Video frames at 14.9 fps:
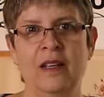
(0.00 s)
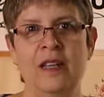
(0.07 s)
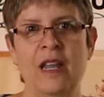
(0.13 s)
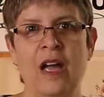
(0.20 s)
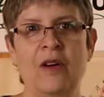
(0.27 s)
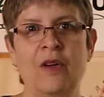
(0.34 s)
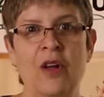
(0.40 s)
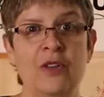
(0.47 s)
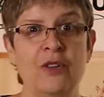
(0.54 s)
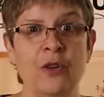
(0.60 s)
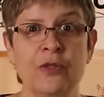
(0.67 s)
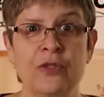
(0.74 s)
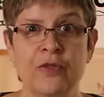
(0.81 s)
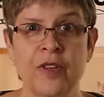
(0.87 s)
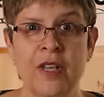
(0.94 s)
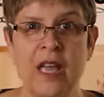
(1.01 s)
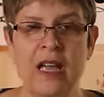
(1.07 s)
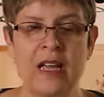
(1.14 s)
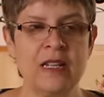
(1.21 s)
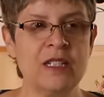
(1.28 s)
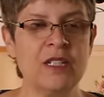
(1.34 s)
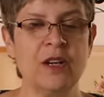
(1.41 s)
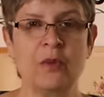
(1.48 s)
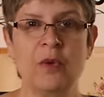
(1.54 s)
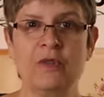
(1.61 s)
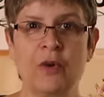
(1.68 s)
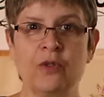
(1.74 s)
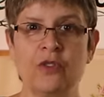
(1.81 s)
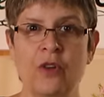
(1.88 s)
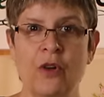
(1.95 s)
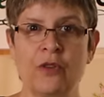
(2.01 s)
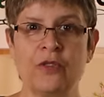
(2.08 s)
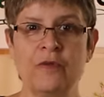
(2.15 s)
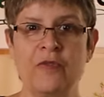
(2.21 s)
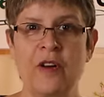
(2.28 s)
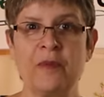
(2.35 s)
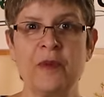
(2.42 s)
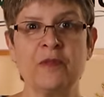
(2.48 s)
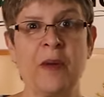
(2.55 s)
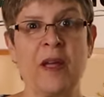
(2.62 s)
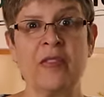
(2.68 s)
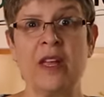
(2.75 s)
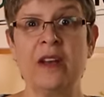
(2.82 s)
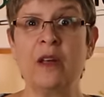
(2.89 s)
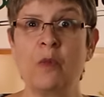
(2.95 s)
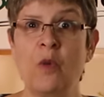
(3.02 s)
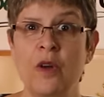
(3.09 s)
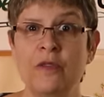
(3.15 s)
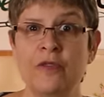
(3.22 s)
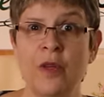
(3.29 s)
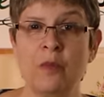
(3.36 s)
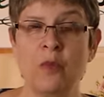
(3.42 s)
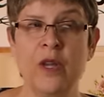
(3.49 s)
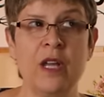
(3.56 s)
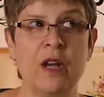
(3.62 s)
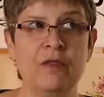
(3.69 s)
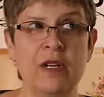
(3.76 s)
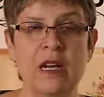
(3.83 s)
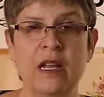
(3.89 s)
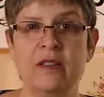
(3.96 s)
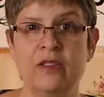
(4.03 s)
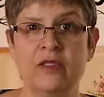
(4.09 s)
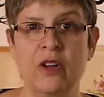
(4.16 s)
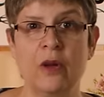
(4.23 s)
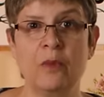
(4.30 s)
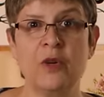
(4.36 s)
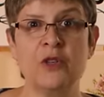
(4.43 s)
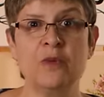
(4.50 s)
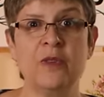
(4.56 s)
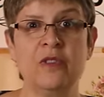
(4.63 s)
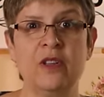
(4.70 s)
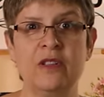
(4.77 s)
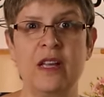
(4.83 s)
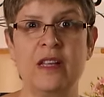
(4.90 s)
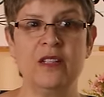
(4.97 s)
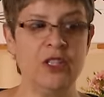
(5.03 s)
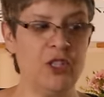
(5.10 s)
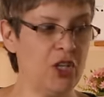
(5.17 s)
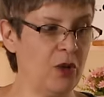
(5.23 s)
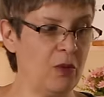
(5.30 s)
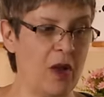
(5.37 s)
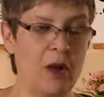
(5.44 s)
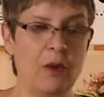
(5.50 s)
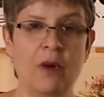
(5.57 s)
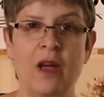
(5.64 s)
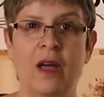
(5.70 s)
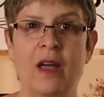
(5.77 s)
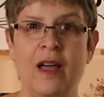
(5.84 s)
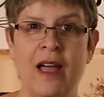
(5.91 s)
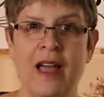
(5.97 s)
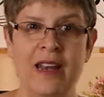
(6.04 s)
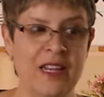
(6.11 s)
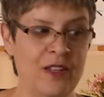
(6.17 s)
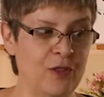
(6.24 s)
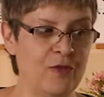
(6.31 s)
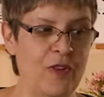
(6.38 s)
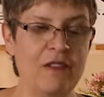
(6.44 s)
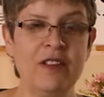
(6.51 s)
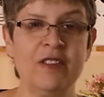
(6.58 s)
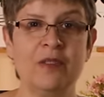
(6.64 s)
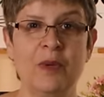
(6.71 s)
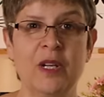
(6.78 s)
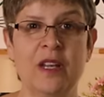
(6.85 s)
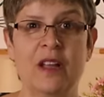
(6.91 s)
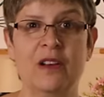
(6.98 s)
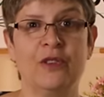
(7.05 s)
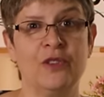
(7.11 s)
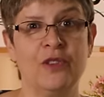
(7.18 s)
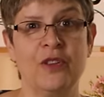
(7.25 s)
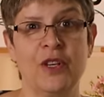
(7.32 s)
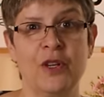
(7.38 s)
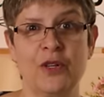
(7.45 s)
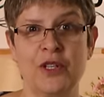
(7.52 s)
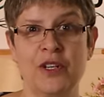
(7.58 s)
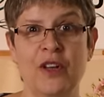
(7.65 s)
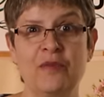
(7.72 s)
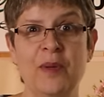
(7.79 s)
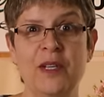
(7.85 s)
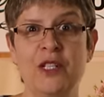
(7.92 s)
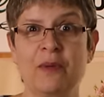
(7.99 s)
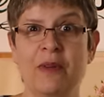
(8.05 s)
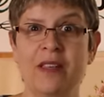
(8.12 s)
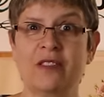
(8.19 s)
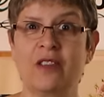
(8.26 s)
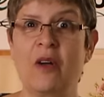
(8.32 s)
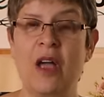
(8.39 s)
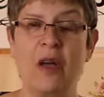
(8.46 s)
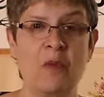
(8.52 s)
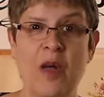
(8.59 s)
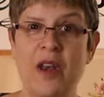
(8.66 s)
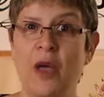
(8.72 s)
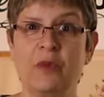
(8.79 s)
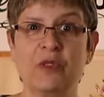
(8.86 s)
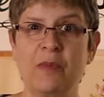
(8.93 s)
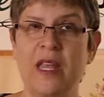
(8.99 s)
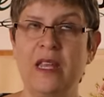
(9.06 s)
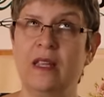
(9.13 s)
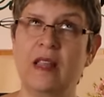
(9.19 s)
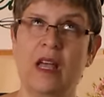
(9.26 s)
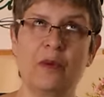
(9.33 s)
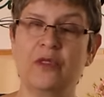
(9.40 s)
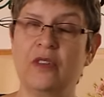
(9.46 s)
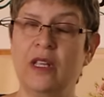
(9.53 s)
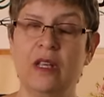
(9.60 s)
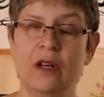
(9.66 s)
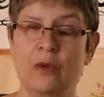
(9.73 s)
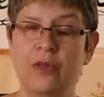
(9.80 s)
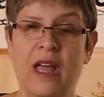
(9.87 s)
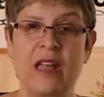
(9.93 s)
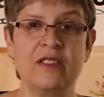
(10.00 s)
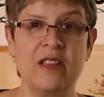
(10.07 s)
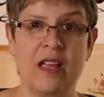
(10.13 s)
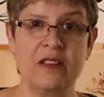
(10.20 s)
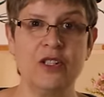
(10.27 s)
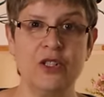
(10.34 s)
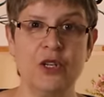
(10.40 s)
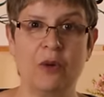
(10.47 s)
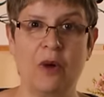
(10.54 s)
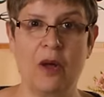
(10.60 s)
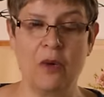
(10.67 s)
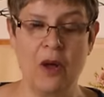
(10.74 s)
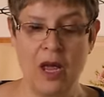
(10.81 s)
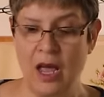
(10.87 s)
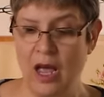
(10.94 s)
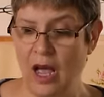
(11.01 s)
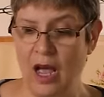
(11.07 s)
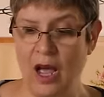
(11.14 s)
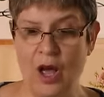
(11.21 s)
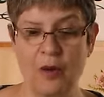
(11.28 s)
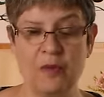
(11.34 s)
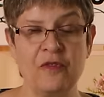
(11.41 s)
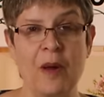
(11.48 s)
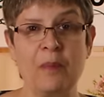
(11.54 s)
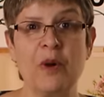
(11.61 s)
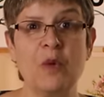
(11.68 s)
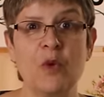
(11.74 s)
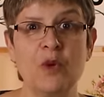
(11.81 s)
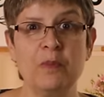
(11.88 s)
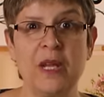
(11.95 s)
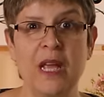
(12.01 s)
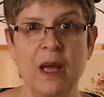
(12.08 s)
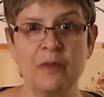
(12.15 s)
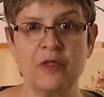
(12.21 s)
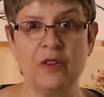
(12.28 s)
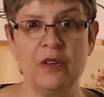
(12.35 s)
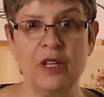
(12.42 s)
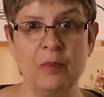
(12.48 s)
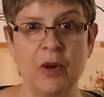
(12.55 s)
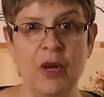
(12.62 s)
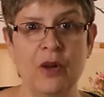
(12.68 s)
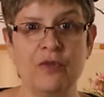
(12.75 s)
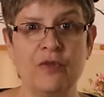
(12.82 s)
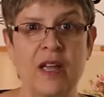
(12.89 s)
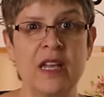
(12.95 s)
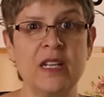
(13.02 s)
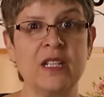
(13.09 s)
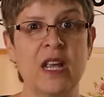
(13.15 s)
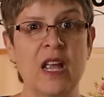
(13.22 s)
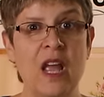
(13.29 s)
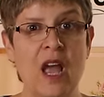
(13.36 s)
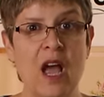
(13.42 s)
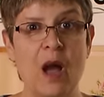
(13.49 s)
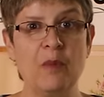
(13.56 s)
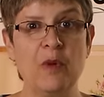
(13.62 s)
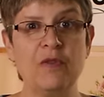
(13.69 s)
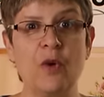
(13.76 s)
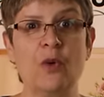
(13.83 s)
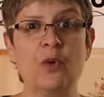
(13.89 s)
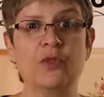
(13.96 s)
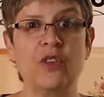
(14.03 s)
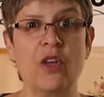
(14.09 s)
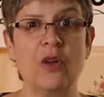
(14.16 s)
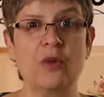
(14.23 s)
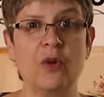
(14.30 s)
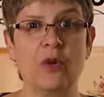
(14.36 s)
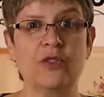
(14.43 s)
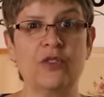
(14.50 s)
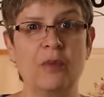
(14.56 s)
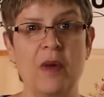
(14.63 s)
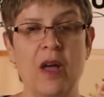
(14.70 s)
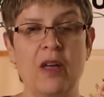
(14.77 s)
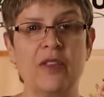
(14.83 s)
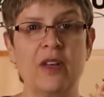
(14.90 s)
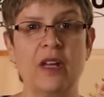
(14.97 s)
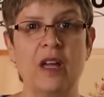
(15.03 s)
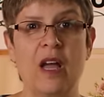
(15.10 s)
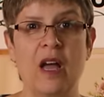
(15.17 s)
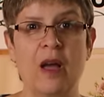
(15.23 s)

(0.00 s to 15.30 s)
Now, not to forget, we've also got some fabrics back there. Now, one of them we covered last time, which was the Dandi Duo, and it's very similar colours to the cushion I've been doing. So when I was making that, I was thinking, oh, that Dandi Duo uh, fabric would be absolutely perfect. And we've also got some other